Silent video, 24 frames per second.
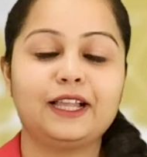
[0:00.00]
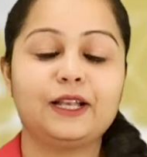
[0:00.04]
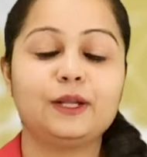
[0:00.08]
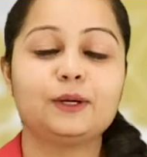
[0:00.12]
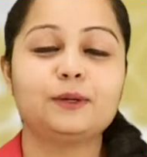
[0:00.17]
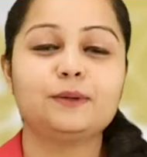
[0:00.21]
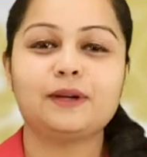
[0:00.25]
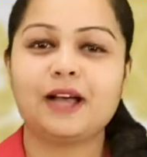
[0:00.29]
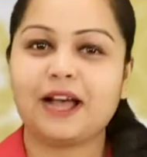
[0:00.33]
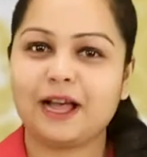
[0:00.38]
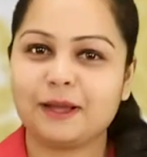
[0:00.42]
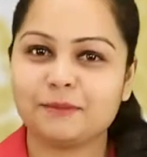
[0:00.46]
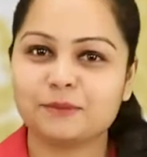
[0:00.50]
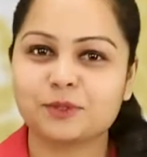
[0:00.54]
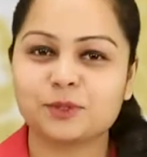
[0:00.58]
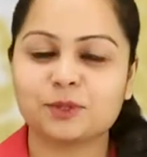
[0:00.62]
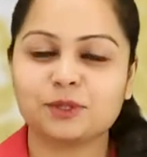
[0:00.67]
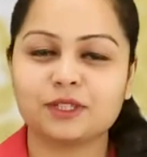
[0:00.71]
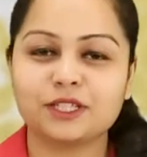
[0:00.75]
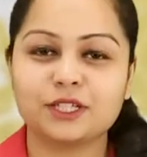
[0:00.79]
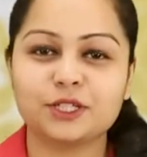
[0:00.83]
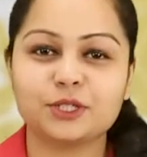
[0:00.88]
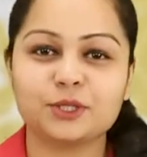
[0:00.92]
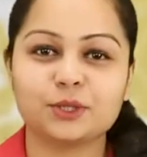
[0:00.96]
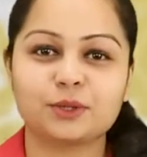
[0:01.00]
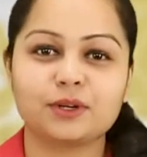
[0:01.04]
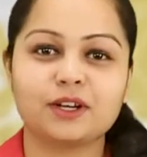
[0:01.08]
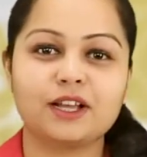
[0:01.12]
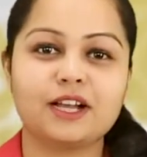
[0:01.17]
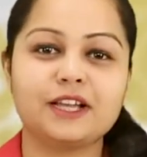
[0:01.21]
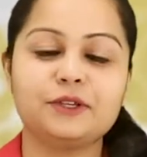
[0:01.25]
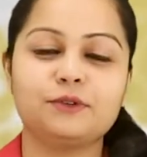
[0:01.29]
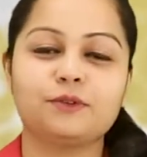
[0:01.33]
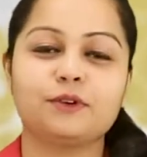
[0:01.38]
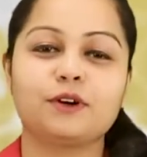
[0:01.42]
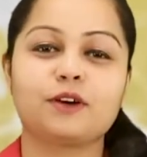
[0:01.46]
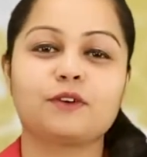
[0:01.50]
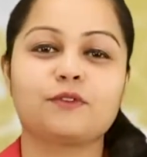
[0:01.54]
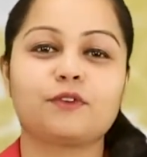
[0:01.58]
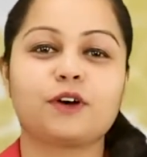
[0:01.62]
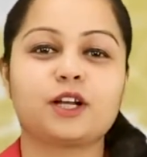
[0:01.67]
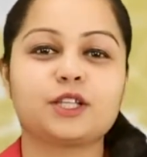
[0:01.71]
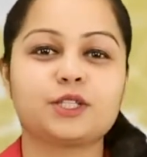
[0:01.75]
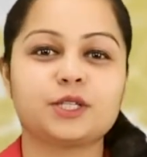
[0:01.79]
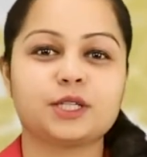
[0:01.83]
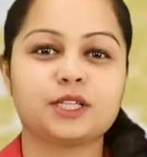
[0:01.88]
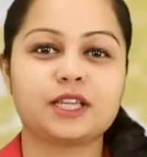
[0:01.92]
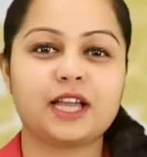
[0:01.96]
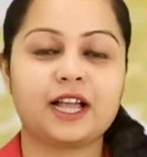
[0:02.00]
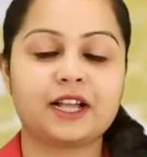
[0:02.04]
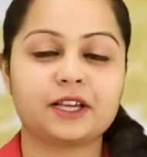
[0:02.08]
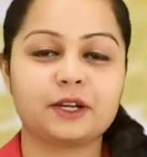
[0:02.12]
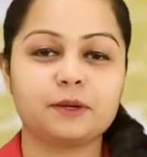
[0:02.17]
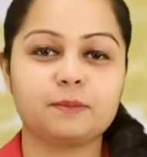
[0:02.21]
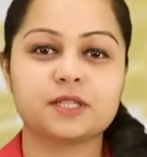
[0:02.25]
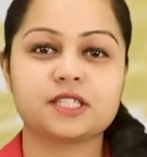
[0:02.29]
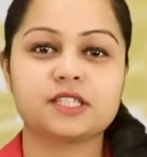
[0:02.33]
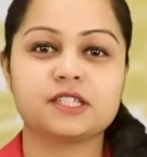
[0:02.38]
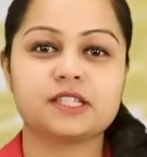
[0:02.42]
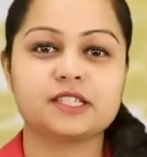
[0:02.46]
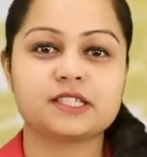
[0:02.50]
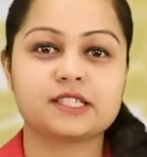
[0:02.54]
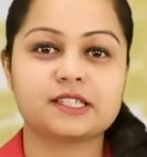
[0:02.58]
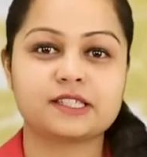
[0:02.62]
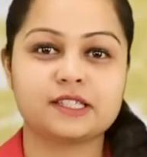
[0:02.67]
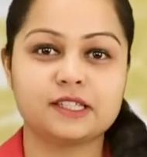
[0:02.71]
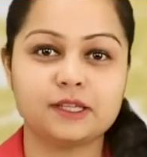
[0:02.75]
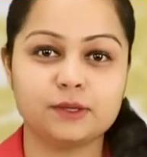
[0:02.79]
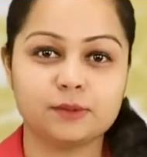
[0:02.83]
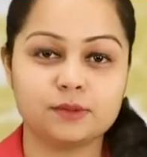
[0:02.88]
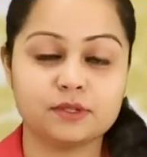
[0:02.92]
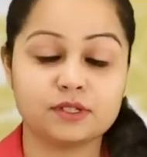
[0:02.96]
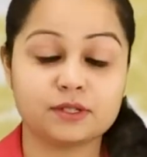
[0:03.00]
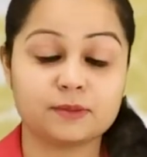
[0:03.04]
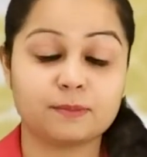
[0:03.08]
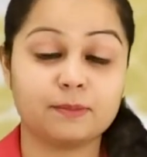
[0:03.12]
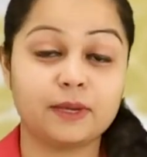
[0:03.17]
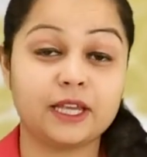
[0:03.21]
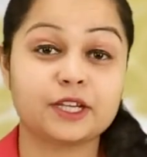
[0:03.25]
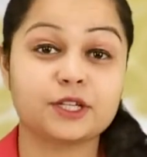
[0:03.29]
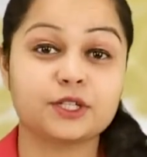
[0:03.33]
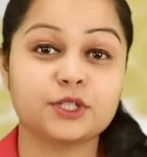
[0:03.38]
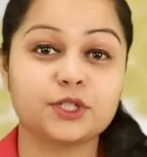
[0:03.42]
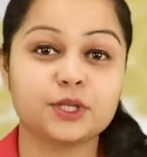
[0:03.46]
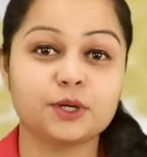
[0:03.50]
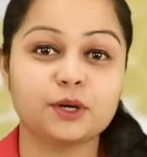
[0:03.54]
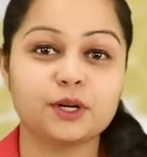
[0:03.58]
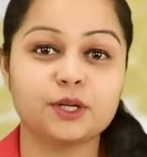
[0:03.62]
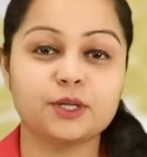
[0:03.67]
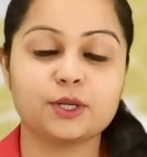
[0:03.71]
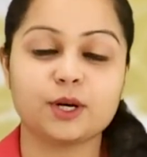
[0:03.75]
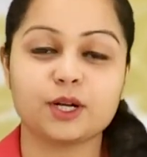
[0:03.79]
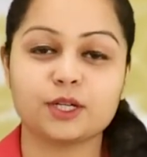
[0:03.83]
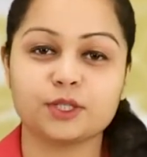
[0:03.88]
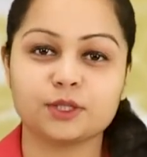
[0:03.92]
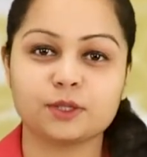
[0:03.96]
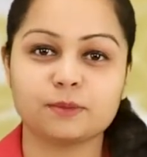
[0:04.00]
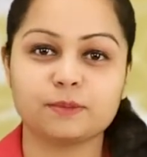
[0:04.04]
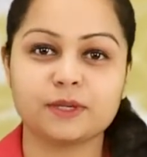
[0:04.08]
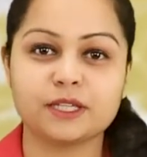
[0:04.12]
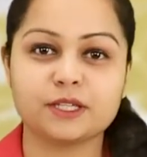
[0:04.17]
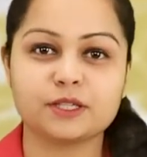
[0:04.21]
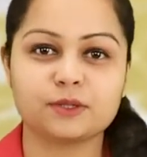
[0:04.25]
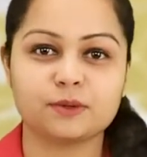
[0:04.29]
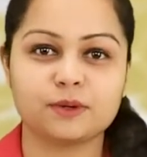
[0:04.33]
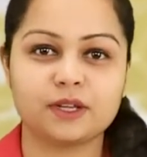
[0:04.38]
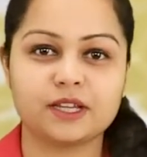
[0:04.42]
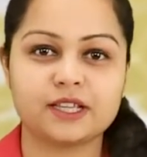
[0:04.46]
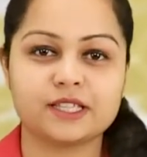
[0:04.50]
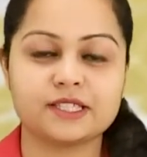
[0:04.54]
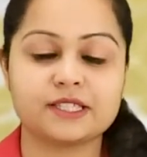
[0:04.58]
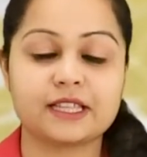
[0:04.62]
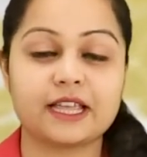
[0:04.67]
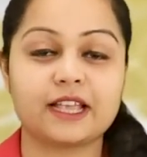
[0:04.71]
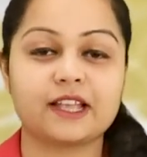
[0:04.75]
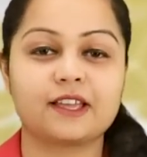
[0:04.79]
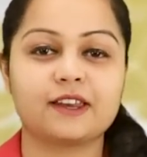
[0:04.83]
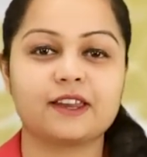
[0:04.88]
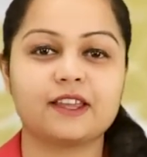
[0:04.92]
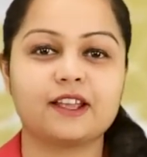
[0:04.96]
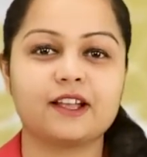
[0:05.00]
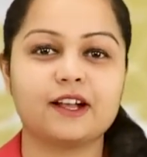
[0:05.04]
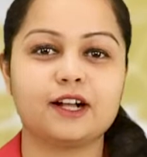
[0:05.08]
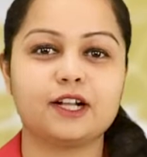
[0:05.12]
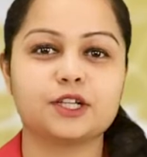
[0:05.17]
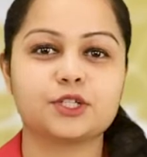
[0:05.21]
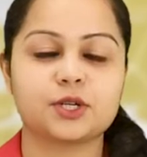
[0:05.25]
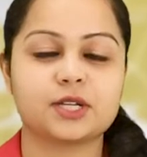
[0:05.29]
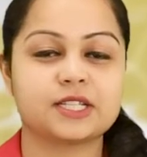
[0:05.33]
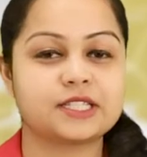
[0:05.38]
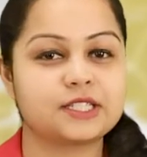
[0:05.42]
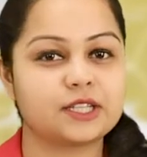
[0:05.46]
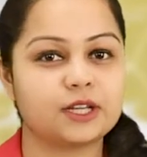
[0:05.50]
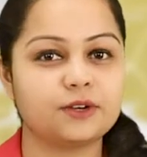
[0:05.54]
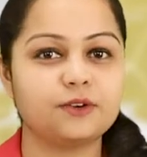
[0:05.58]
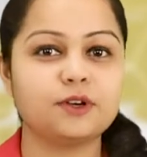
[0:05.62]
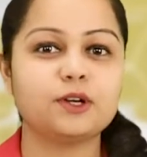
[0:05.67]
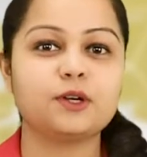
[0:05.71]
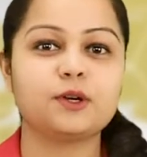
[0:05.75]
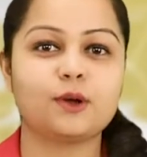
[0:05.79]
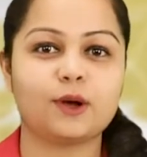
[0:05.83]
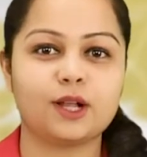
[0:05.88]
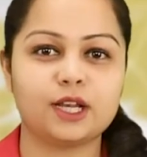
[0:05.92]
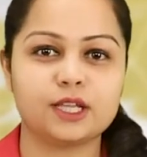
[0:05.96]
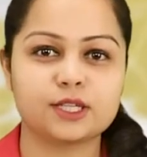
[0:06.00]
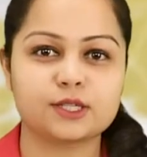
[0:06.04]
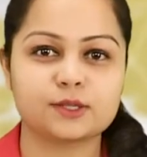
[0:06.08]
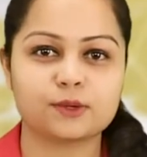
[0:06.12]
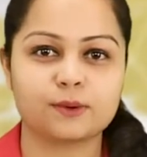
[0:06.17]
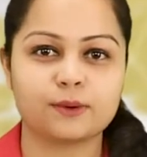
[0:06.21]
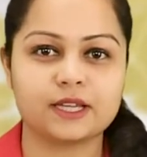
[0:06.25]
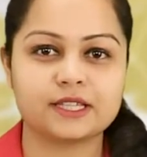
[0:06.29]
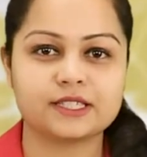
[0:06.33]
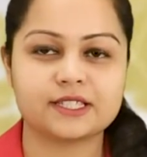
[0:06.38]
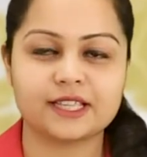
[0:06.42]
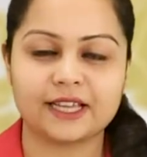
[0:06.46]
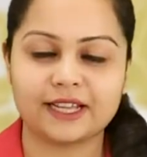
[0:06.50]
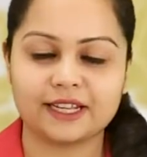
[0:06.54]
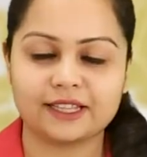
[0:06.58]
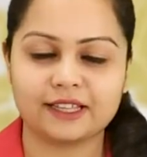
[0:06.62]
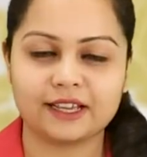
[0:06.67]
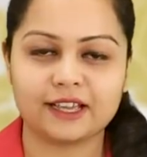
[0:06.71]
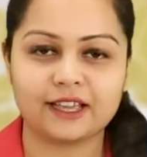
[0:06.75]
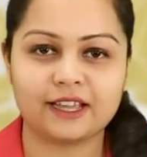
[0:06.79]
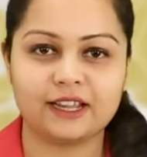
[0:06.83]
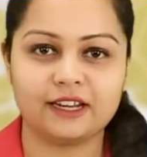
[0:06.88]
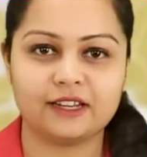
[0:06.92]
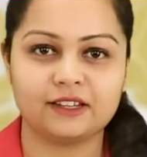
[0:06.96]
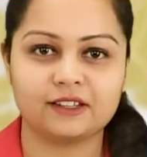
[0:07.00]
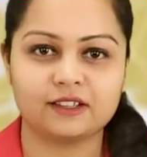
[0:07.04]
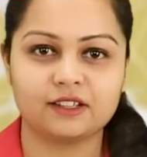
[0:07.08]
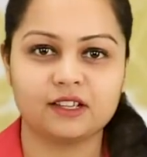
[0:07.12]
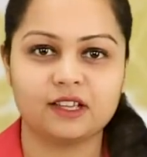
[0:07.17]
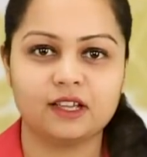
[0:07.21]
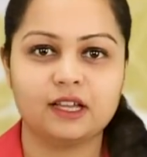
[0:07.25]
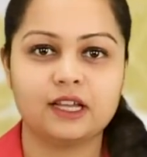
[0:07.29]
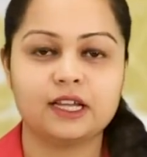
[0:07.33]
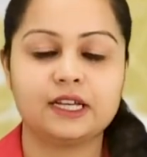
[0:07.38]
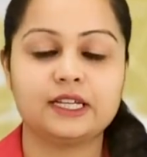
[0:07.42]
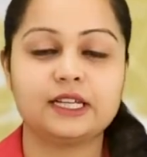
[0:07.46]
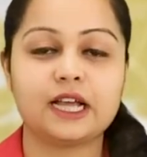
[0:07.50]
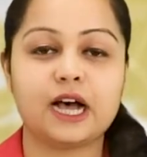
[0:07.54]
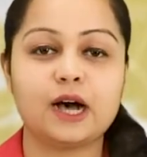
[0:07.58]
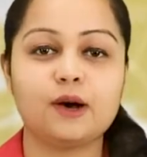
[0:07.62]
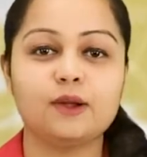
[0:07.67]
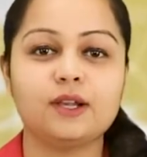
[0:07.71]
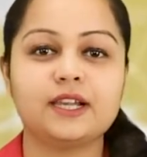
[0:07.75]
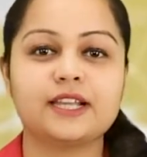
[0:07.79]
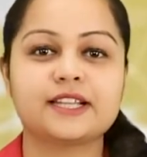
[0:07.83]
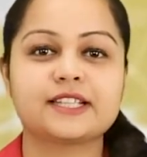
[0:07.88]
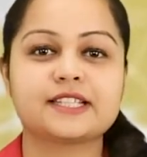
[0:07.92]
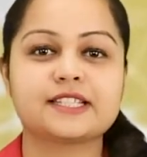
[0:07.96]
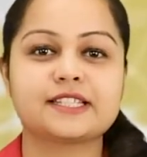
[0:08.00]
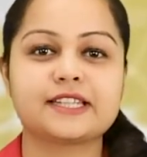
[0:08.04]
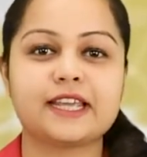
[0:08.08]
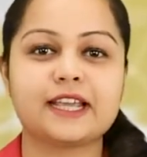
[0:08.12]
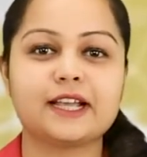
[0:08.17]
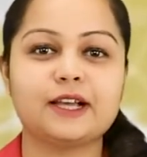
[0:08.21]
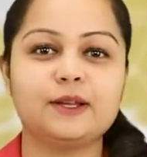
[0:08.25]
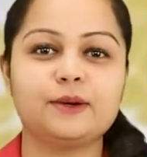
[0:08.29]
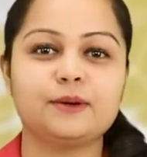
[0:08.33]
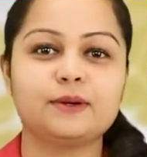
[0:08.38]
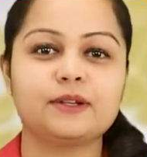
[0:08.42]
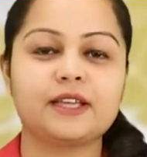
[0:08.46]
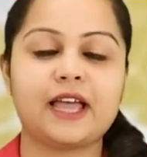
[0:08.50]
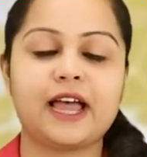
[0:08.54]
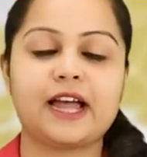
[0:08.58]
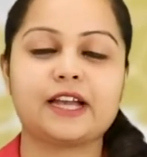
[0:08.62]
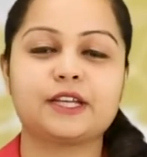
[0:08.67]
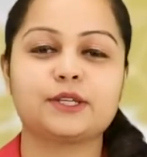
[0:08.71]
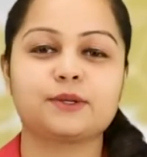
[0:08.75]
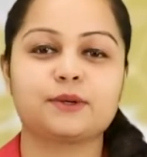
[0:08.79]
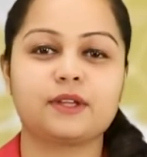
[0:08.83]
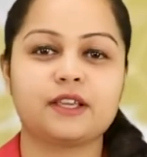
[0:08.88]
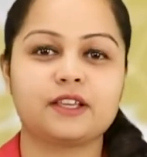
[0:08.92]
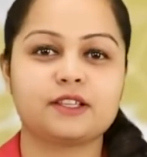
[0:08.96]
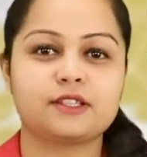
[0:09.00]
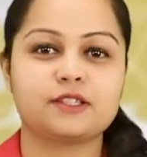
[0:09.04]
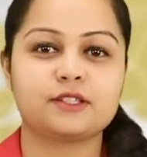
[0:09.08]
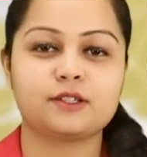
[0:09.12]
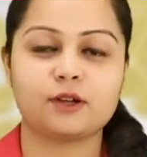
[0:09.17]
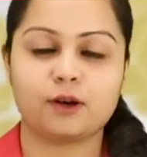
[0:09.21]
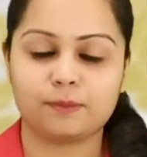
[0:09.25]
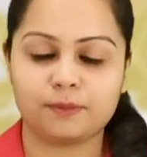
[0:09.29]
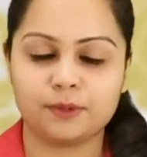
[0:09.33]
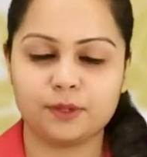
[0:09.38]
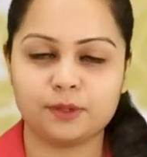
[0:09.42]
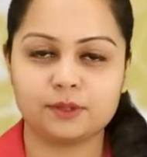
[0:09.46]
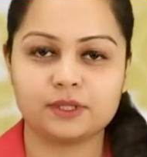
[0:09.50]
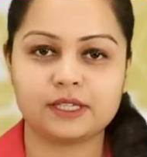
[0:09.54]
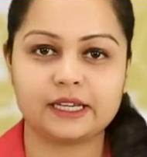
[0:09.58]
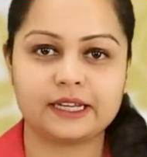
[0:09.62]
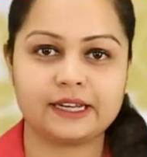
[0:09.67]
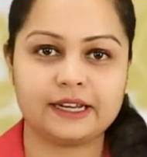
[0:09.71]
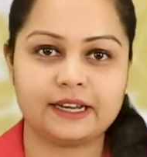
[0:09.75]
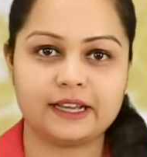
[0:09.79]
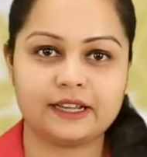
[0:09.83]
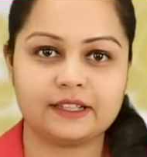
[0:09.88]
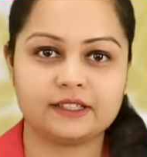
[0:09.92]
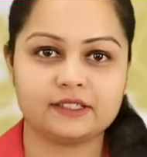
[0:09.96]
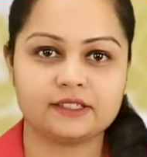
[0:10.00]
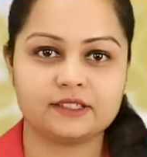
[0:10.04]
Hello, I'm Suti Shukla. You are watching Agribusiness News. Make sure not to miss today's agriculture general knowledge quiz at the end. Now, let's take a look at today's top news headline.